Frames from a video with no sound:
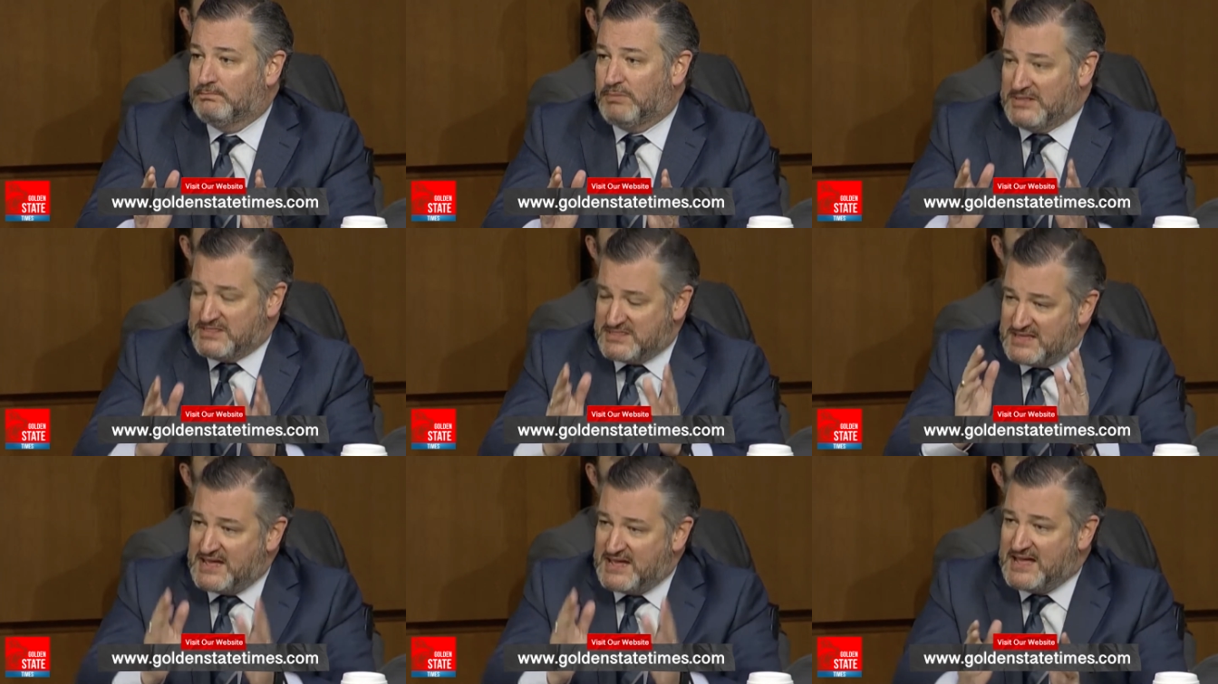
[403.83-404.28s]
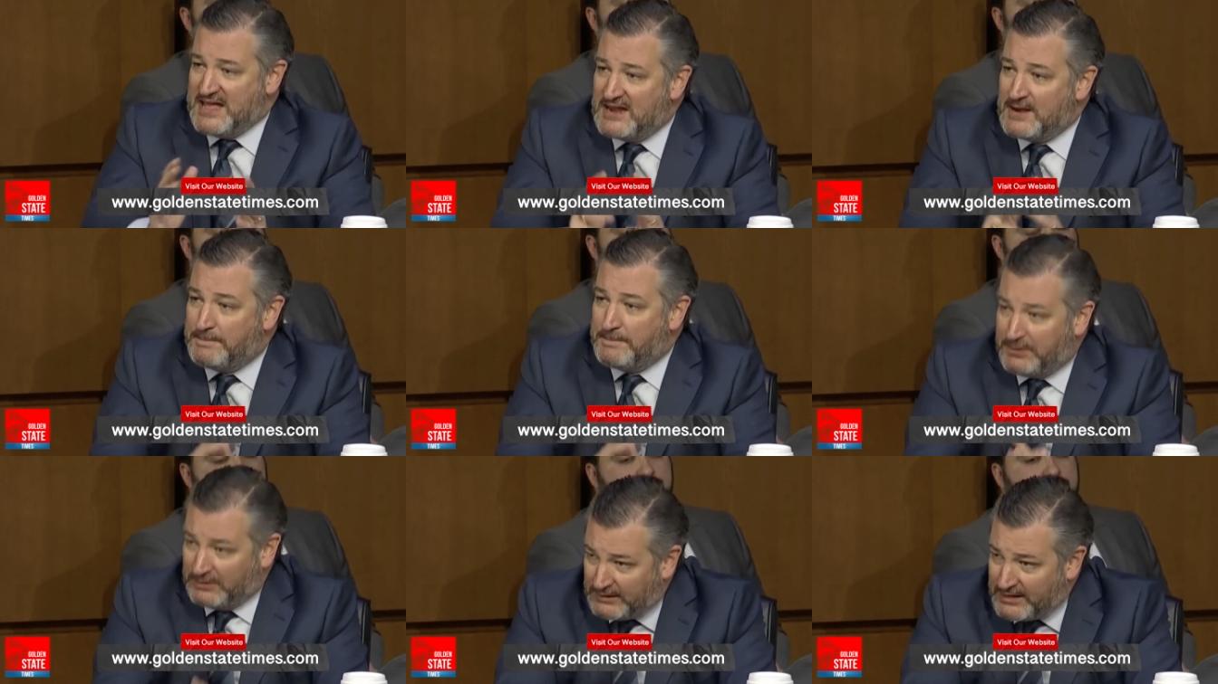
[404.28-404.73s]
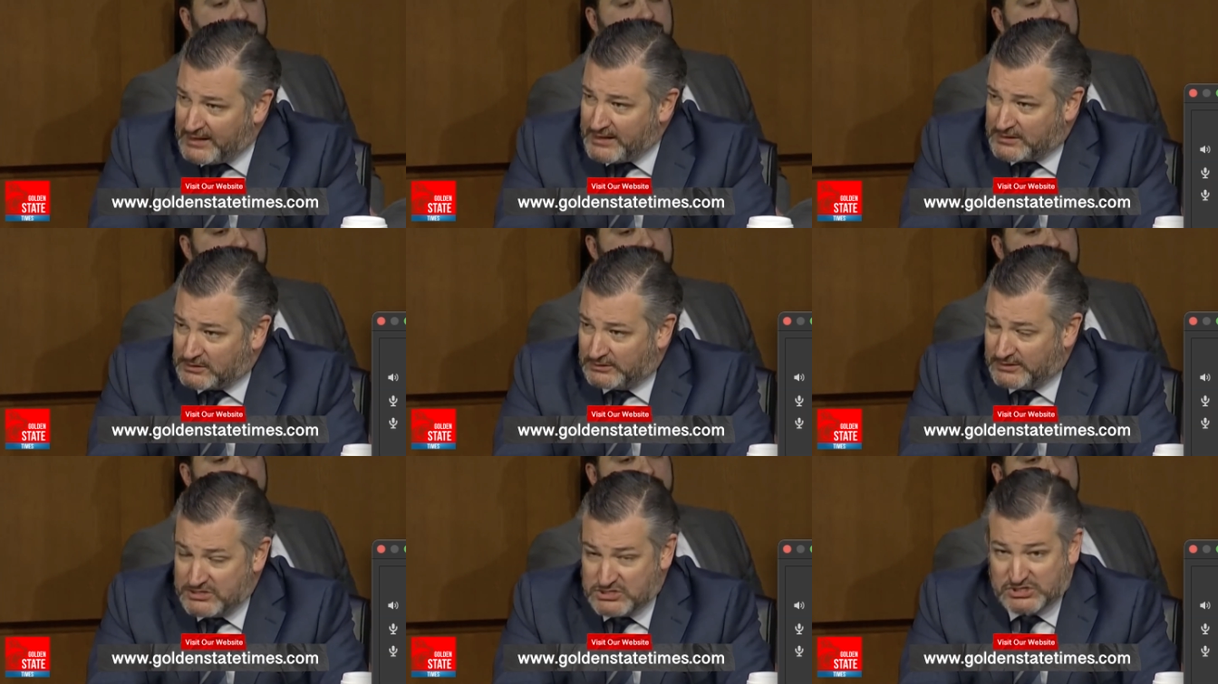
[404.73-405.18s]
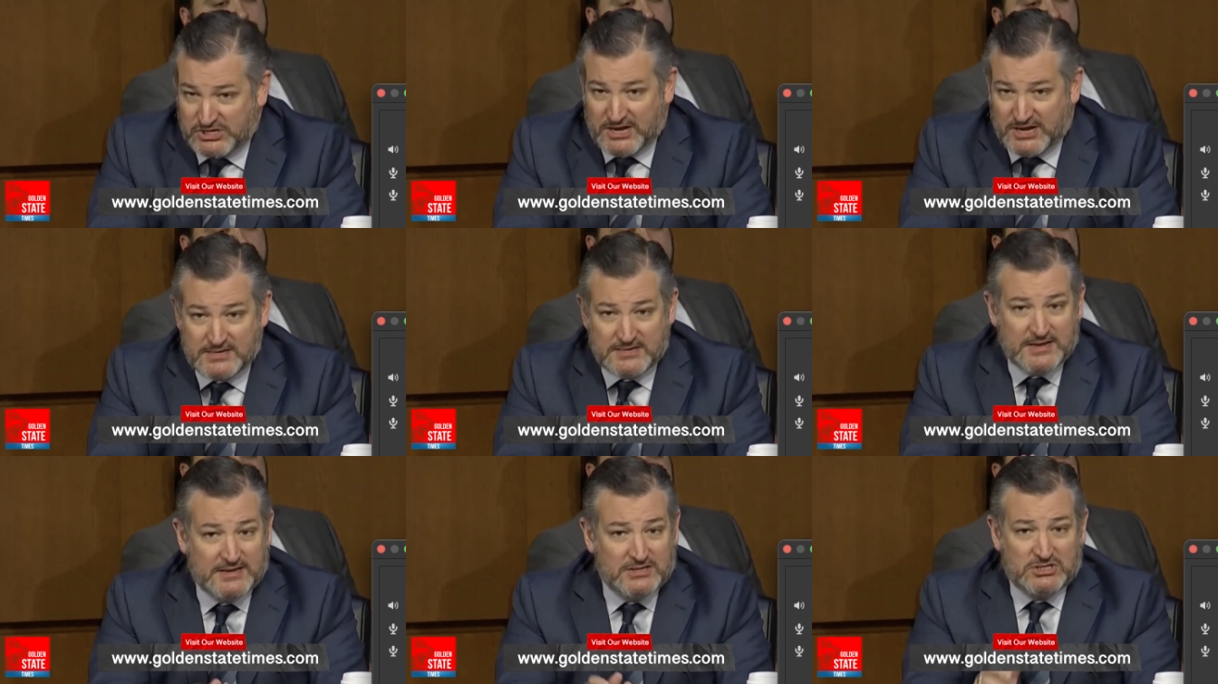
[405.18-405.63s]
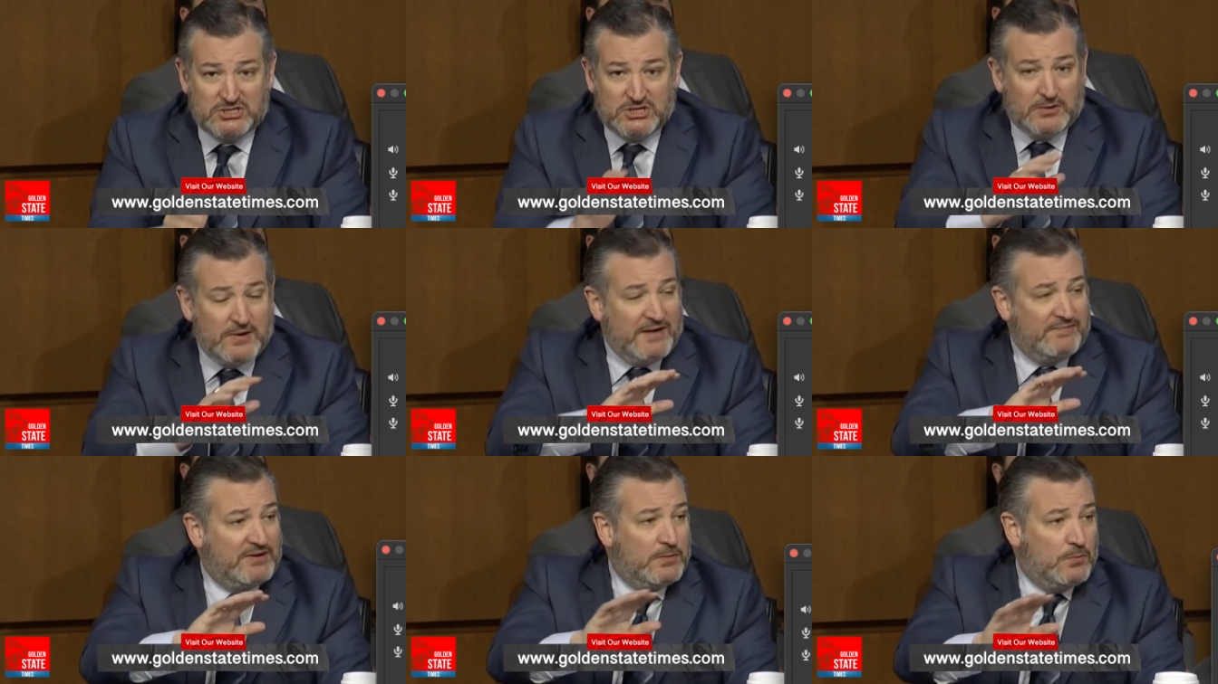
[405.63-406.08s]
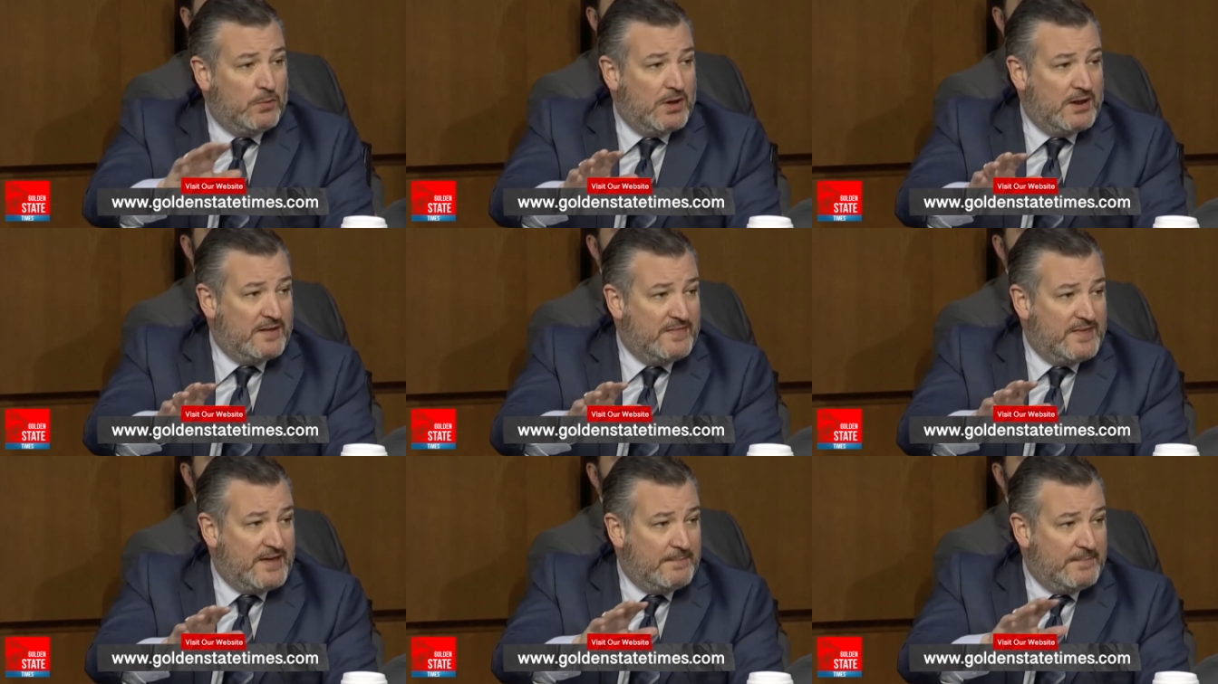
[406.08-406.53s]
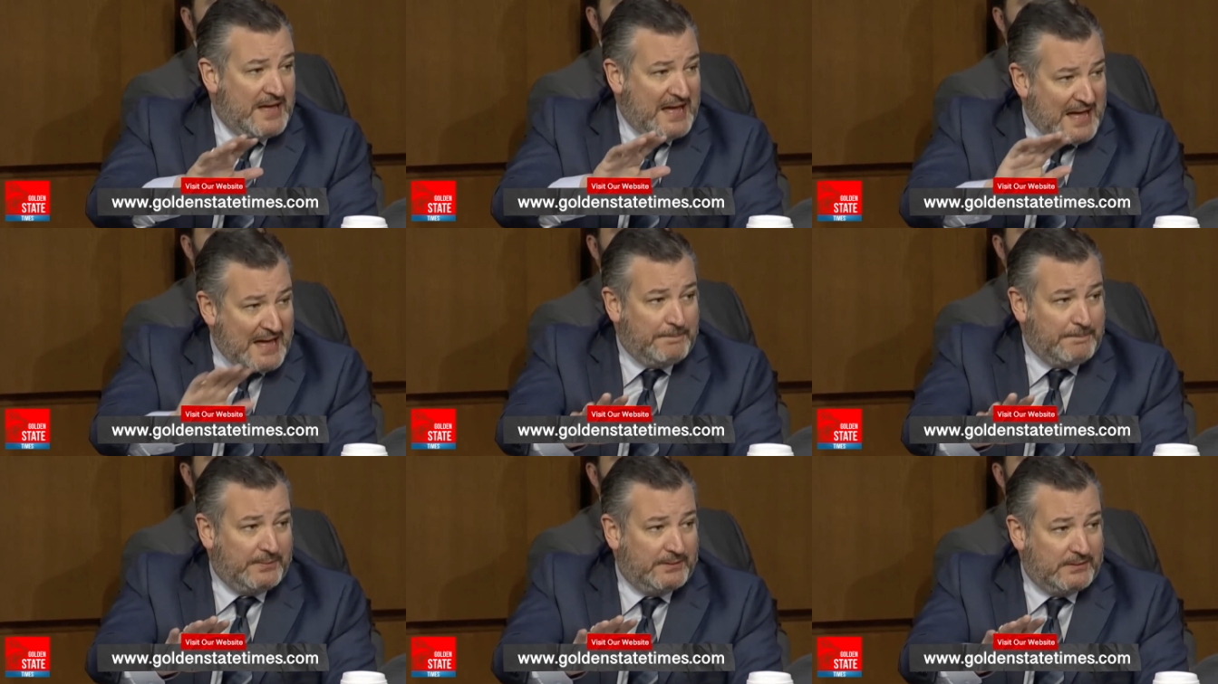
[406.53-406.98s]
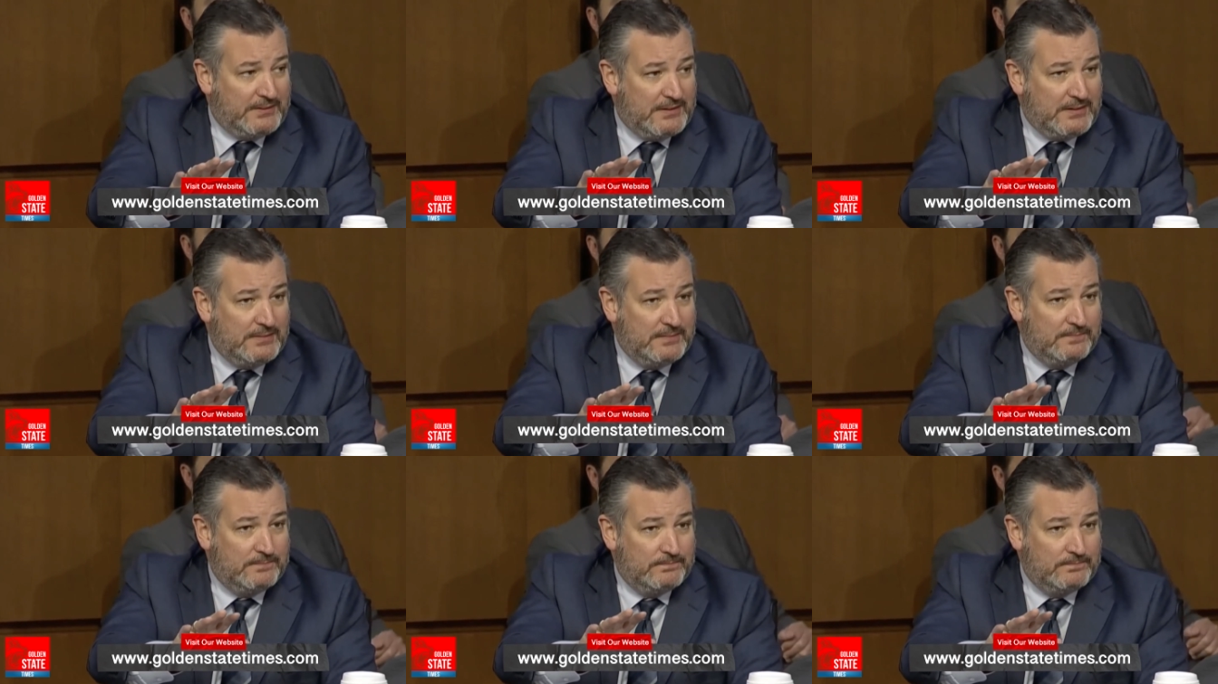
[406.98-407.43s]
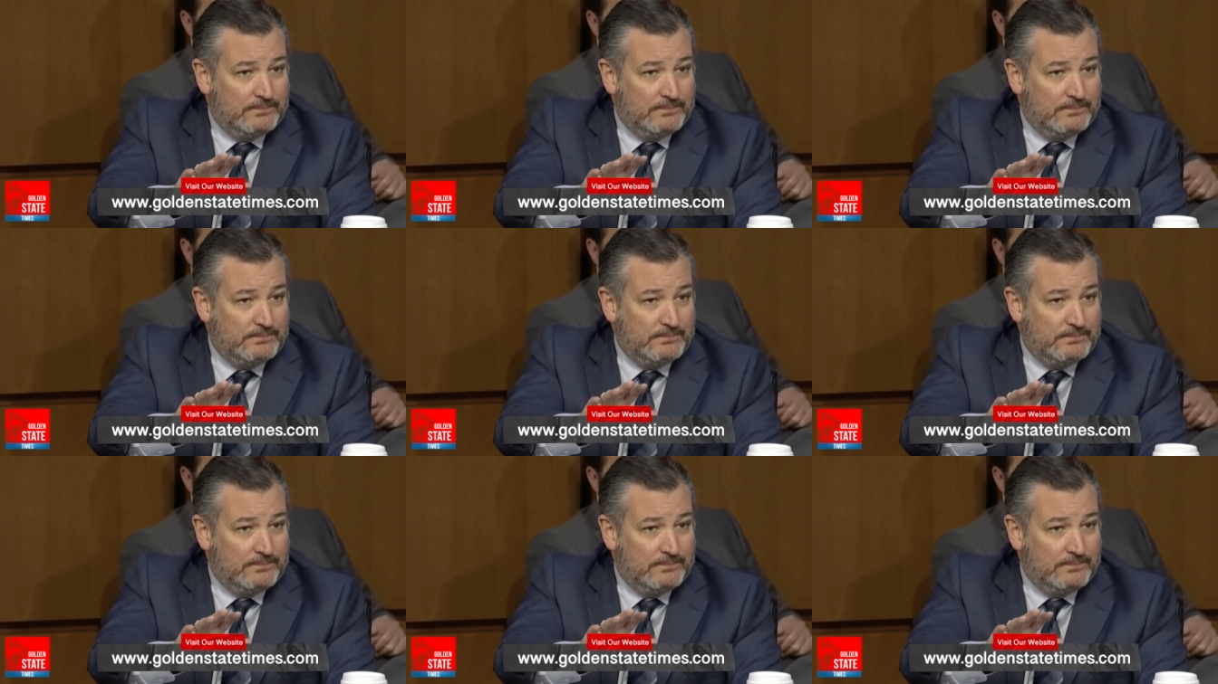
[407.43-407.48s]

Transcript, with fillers: but they had a political agenda, and so every one of them happily